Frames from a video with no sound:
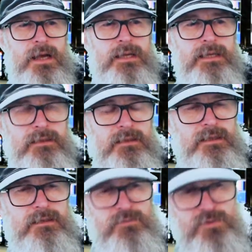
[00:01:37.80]
In
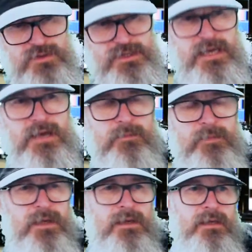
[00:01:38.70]
the
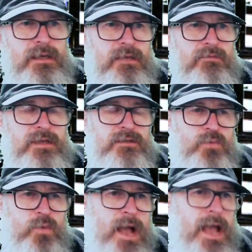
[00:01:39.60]
museum, he runs
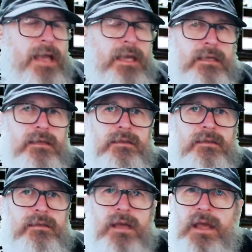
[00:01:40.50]
away,
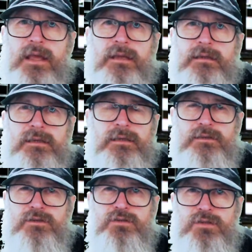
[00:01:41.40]
and he
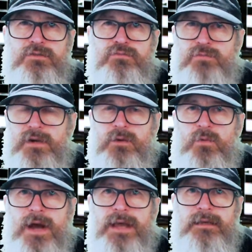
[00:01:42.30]
doesn't just run
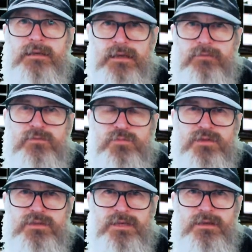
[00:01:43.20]
away and leave the
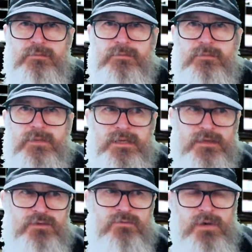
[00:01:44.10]
museum. He
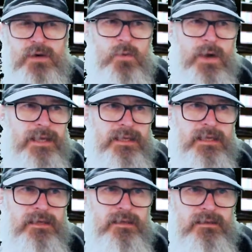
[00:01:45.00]
doesn't run away and
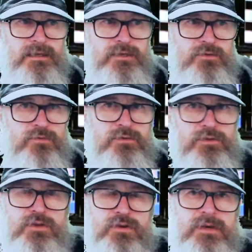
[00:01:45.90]
get additional
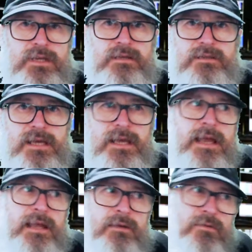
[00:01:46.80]
security to say,
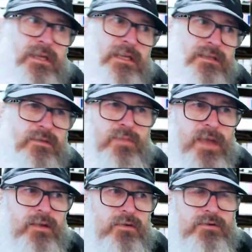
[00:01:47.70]
hey, look, here's some
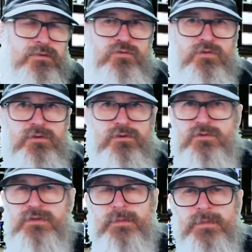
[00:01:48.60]
bad guys who tried to
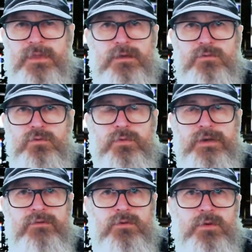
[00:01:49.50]
do something, or
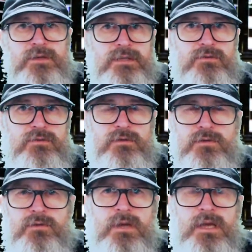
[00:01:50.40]
whatever it was they tried to
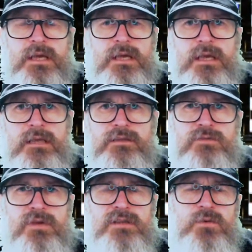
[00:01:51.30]
do. He
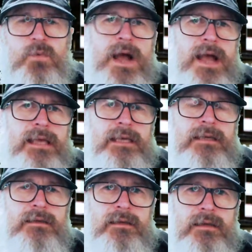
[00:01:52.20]
just runs away,
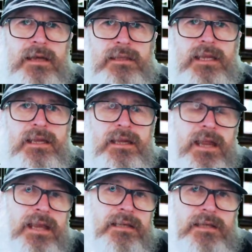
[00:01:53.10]
and then it
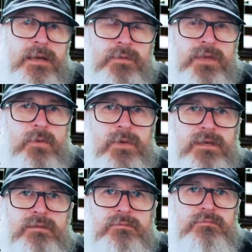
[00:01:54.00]
ends up
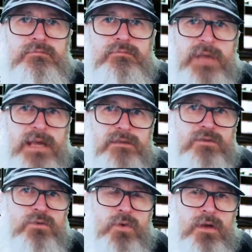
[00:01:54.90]
going back
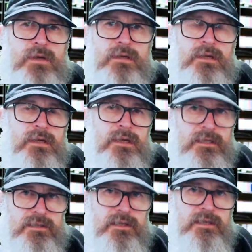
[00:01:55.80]
to work.
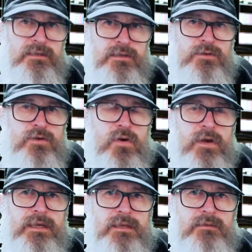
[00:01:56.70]
He's seen this
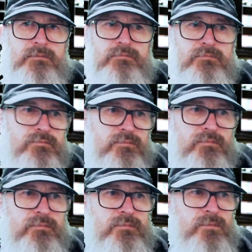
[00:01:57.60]
guy can,
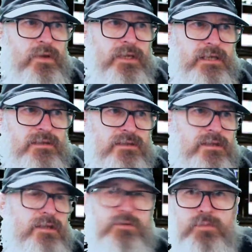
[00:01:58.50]
I guess,
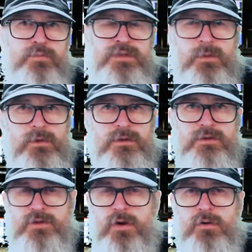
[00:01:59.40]
steal someone's
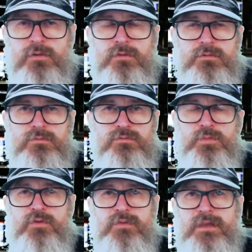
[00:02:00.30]
soul or
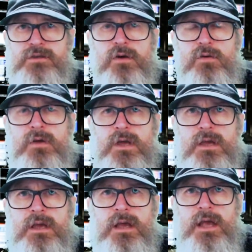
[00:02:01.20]
remove their soul.
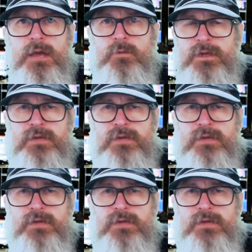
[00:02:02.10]
And when he